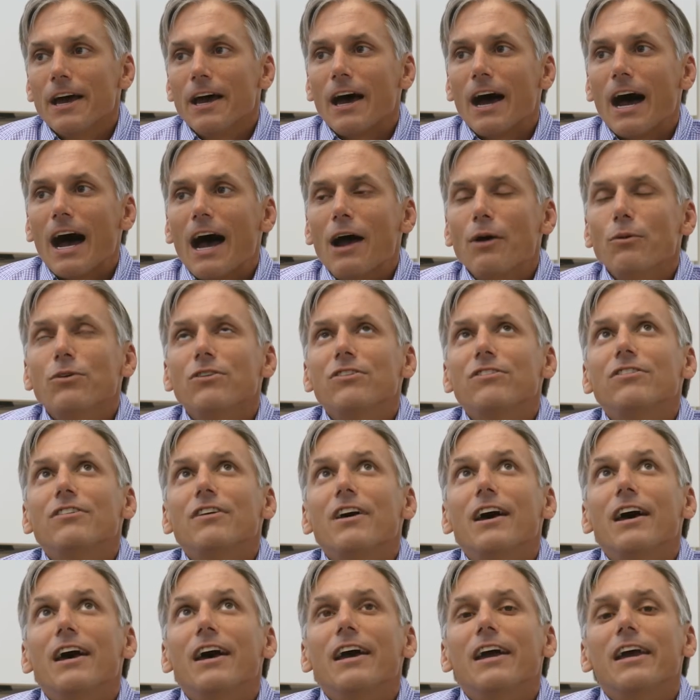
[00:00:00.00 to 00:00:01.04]
I would
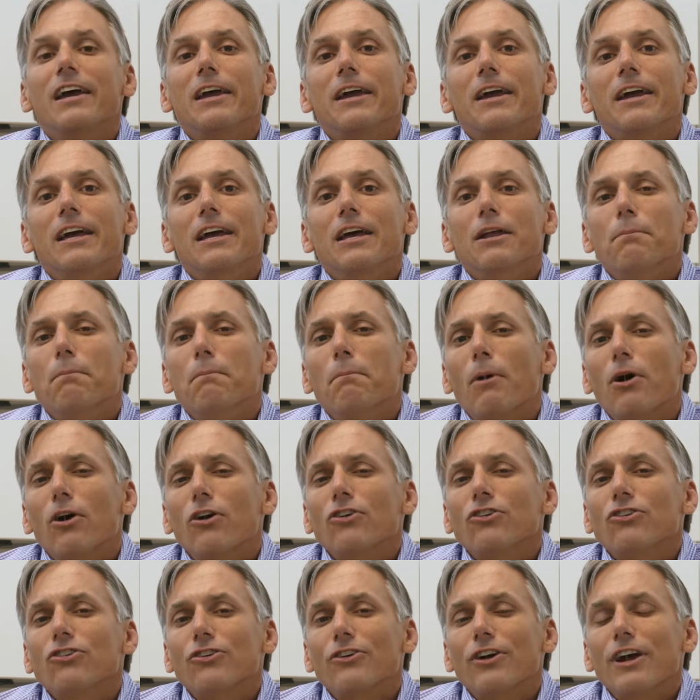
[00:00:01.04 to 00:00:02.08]
say in
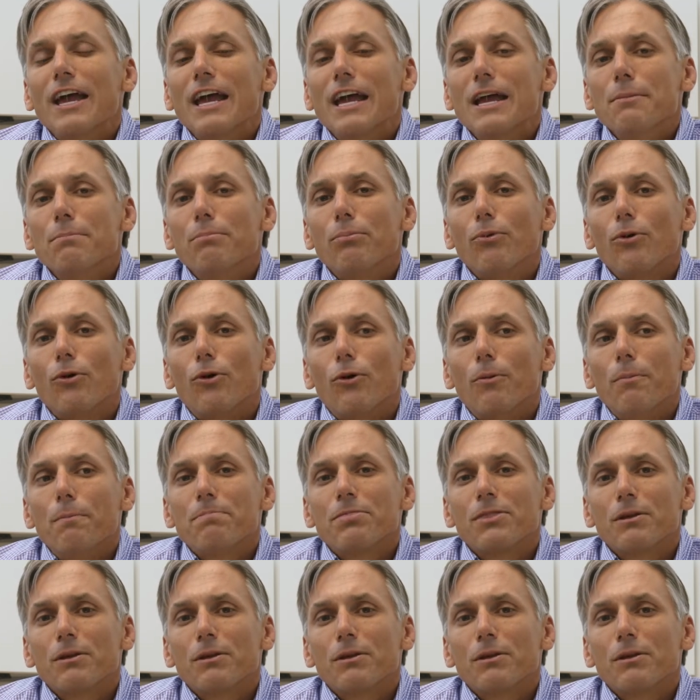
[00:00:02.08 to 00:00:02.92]
March or April,